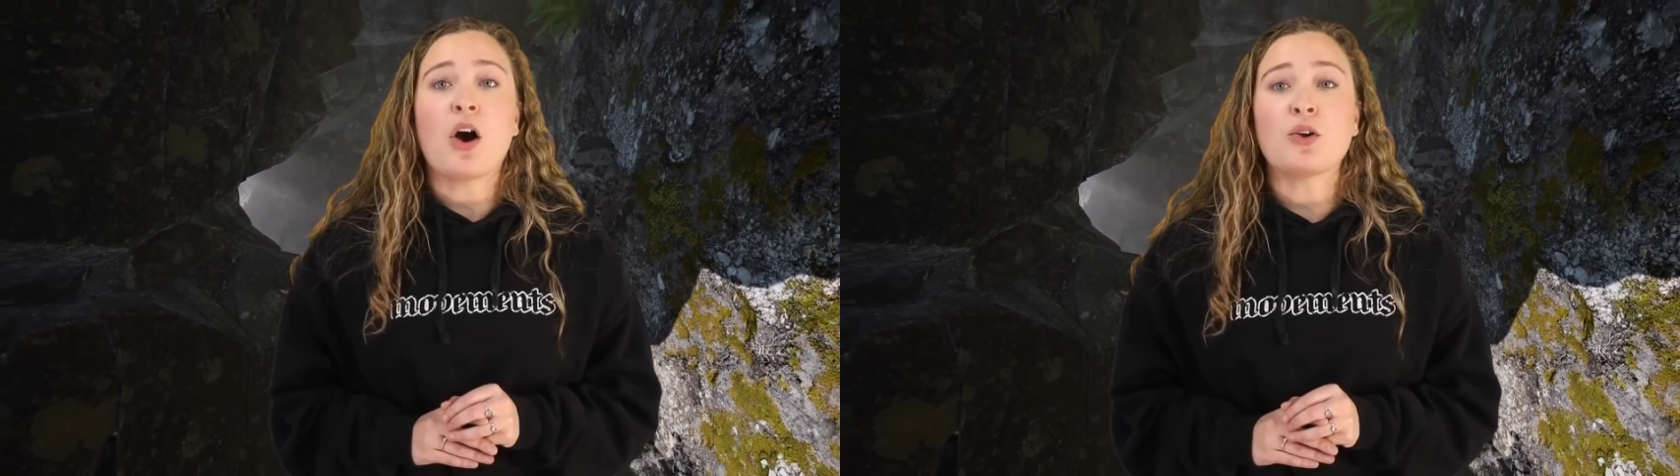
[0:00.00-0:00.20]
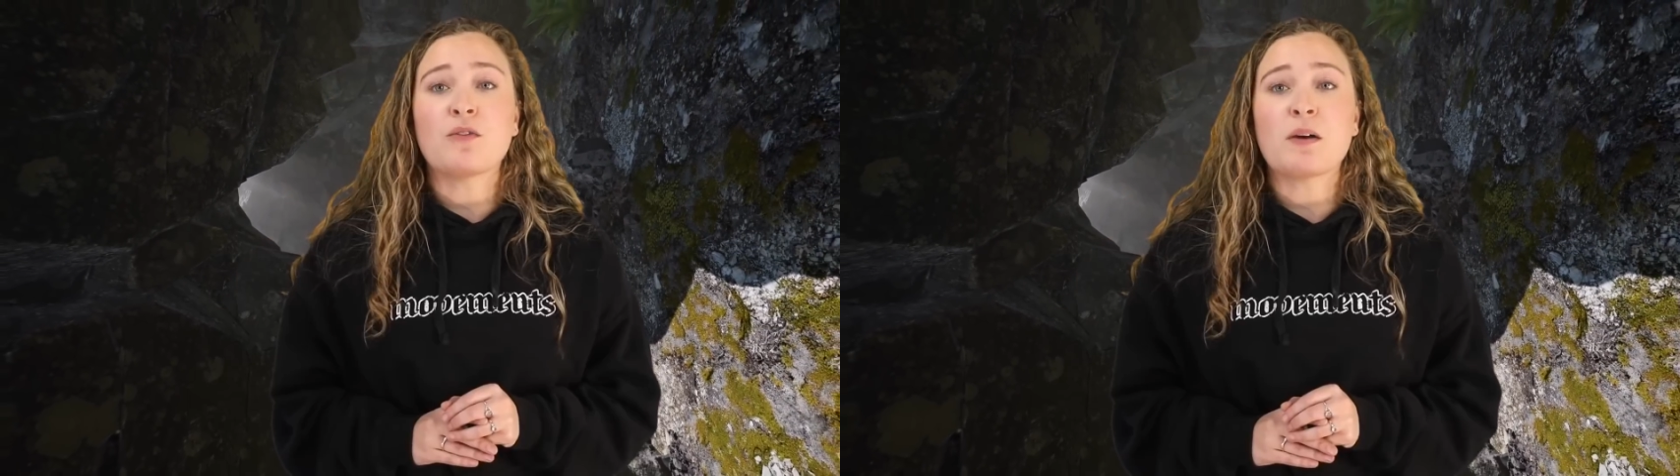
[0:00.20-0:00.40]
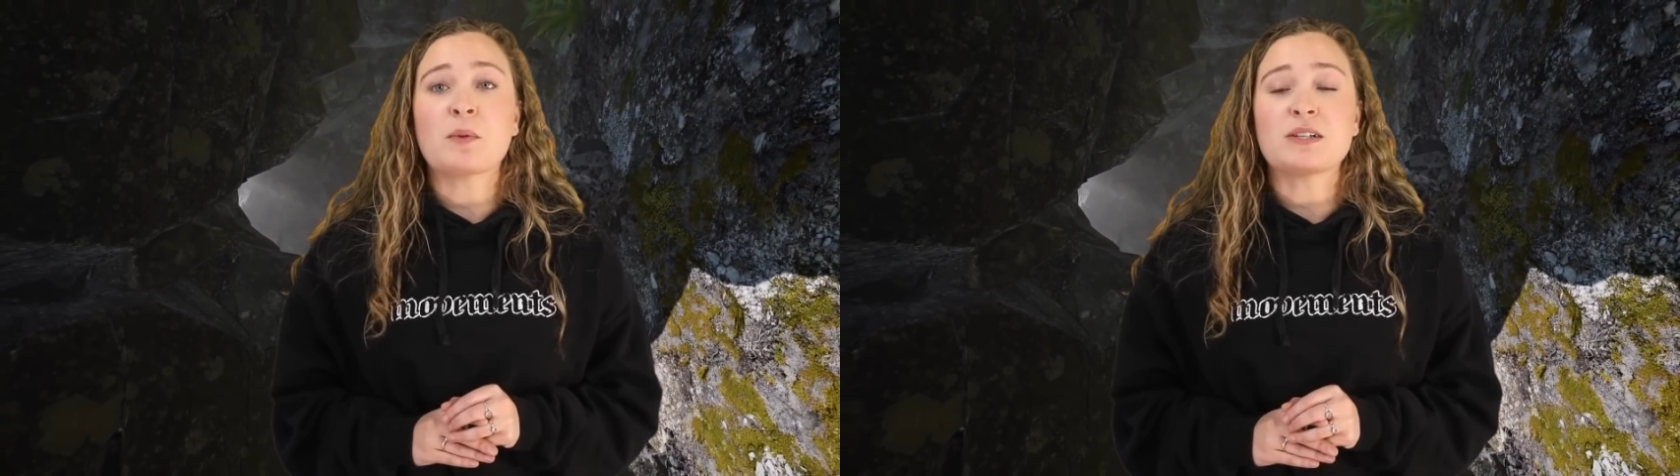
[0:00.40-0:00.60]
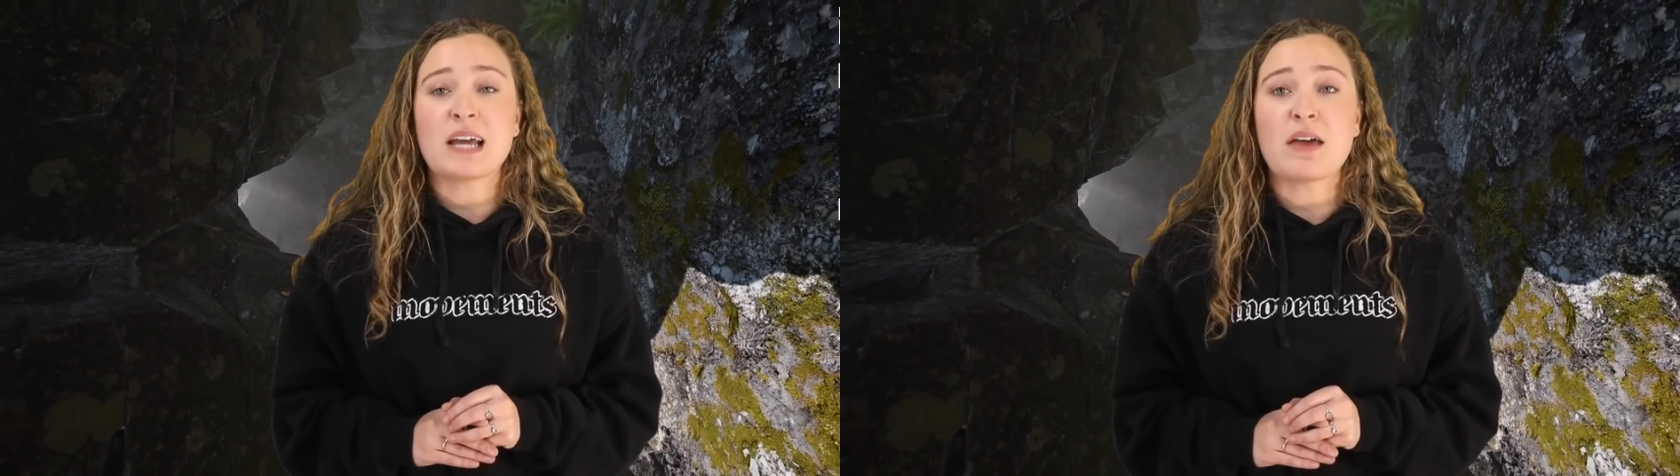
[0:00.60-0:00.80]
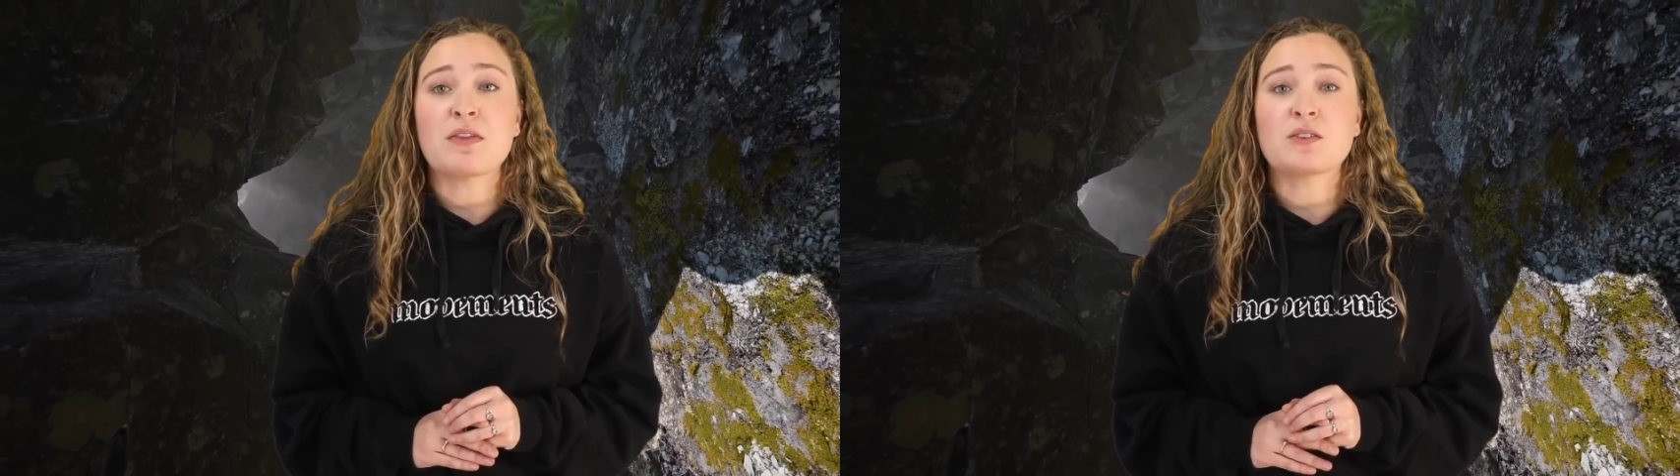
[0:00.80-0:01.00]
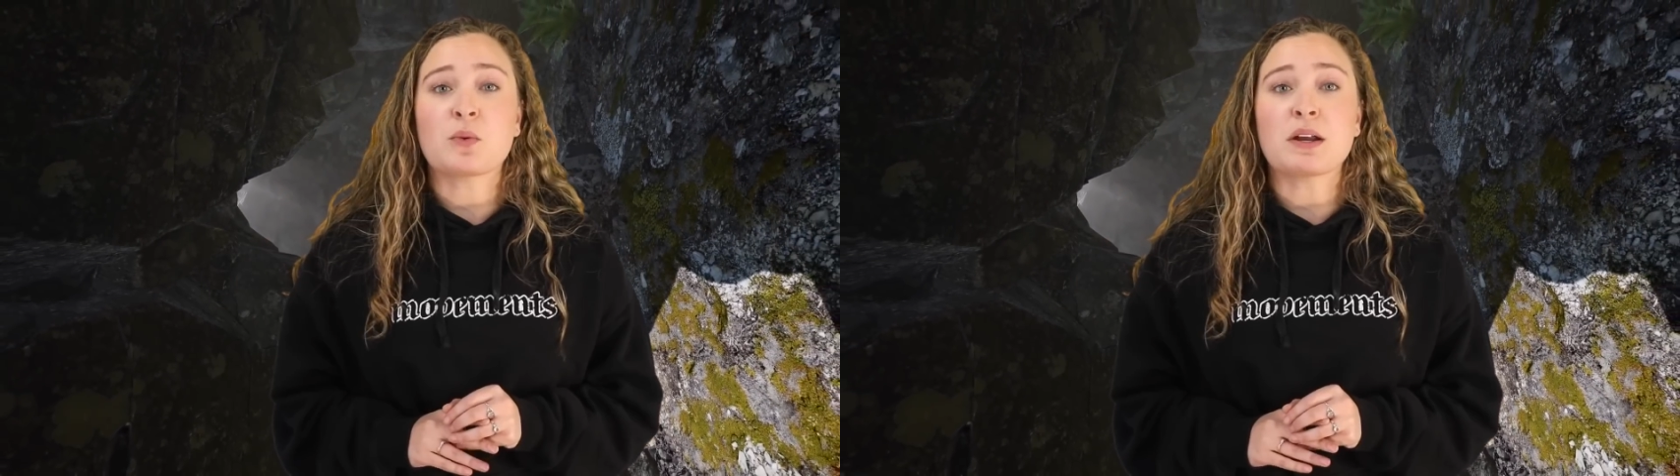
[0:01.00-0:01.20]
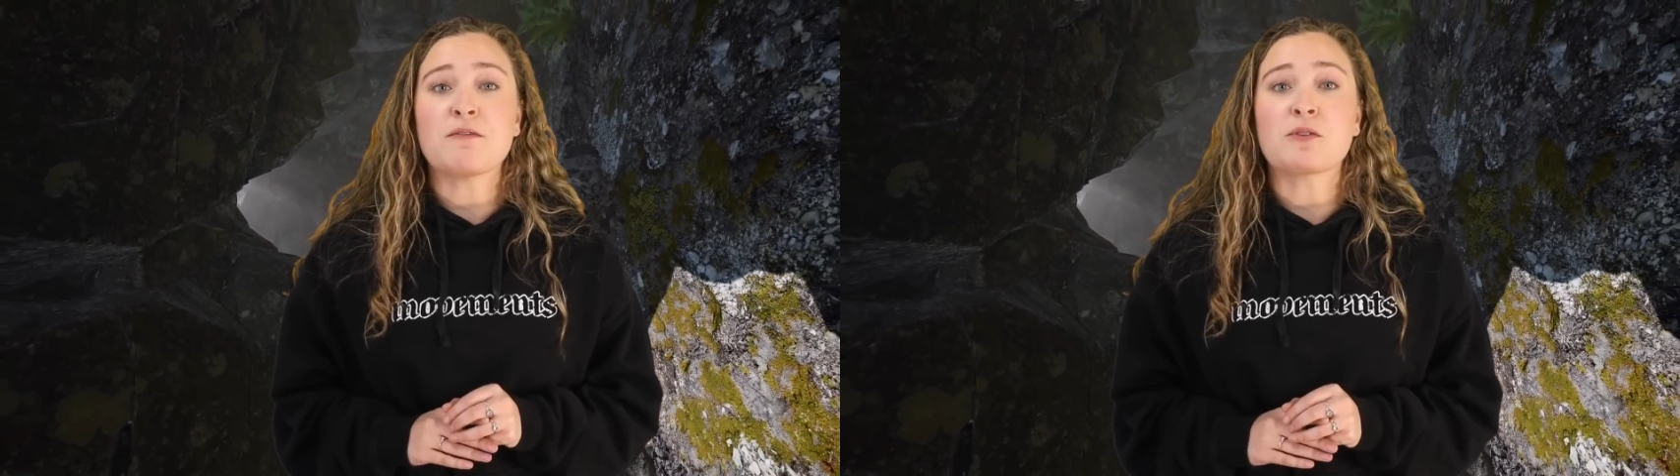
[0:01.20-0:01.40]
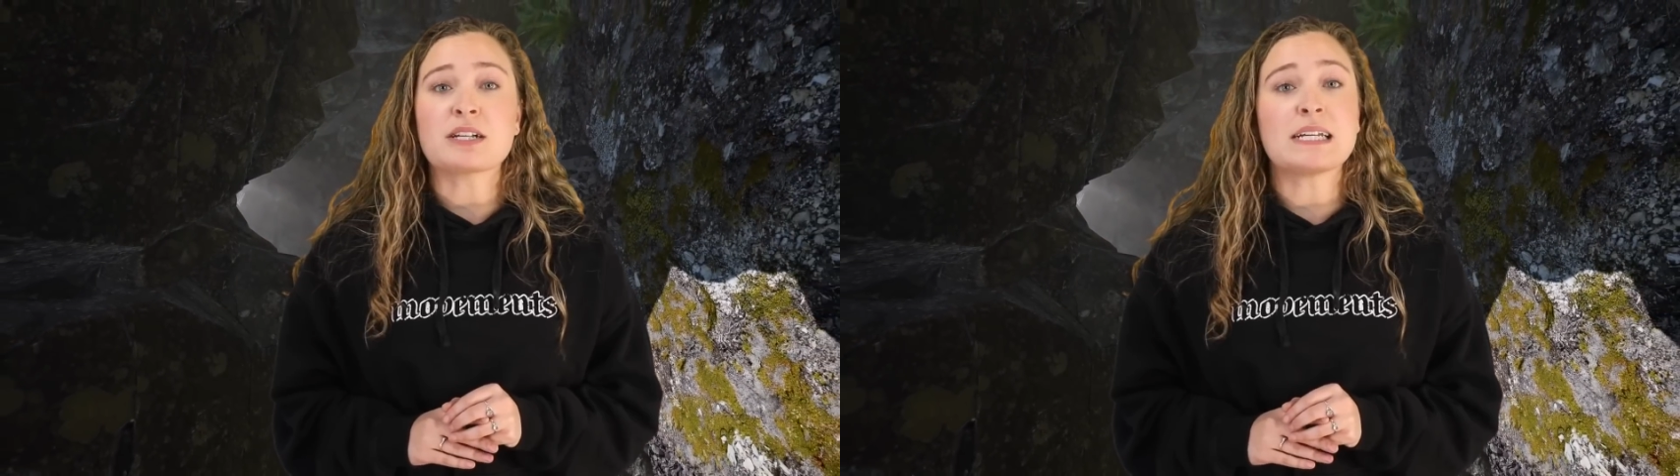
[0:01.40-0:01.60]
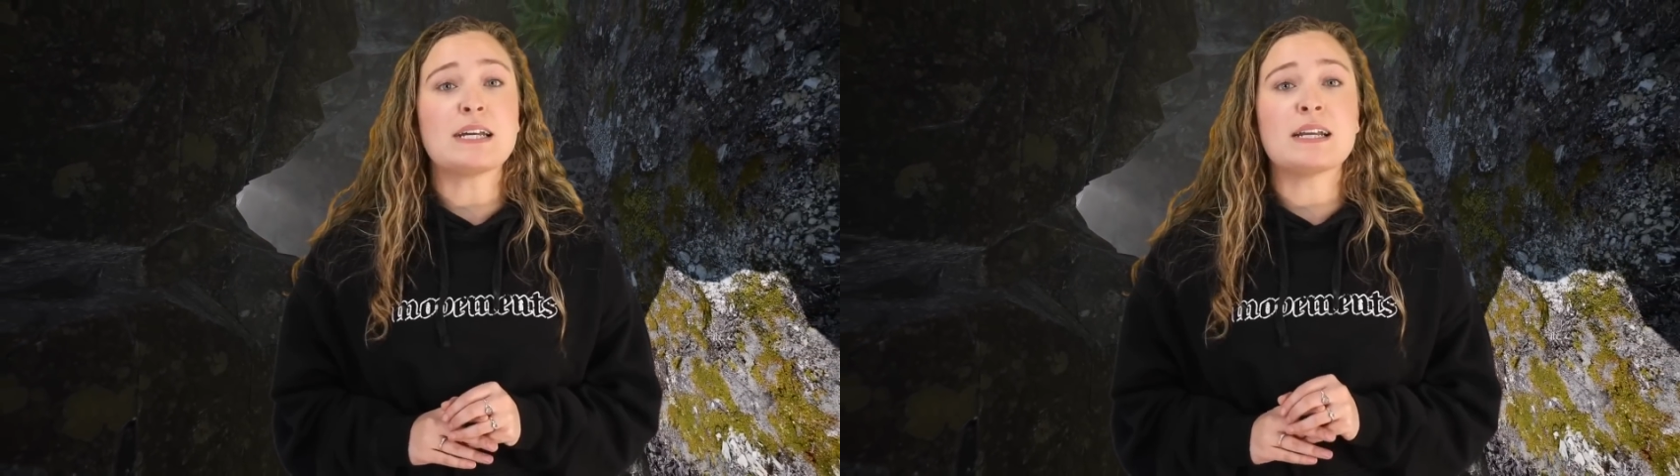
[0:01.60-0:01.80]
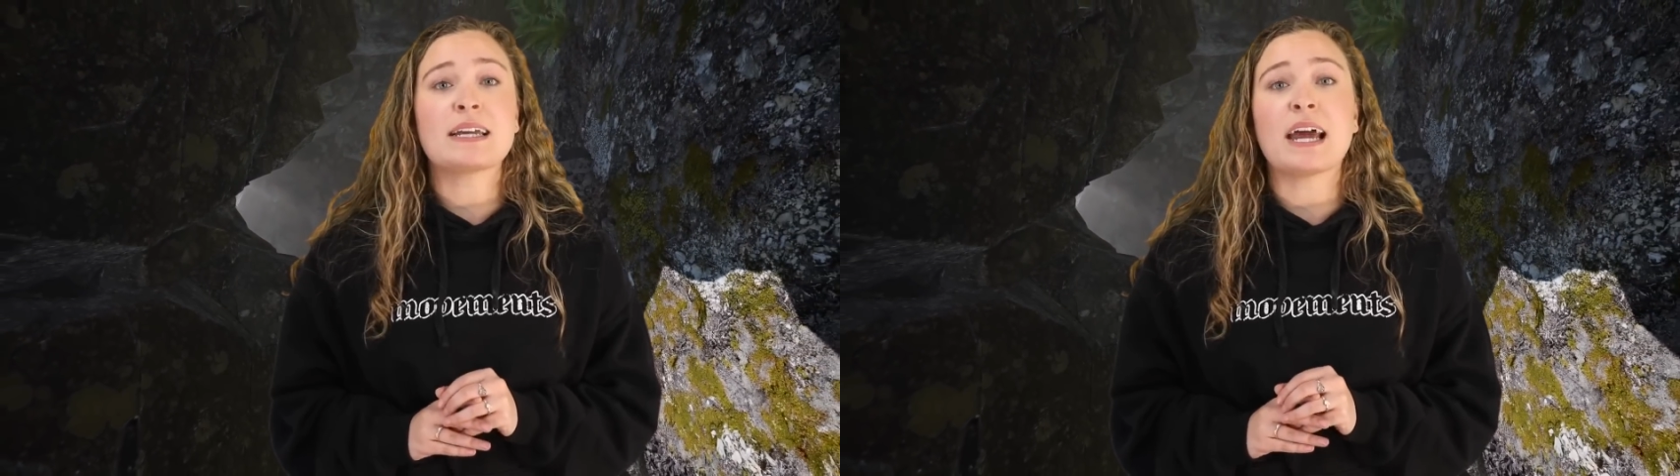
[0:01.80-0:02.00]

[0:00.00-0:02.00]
On November 10th, 2014,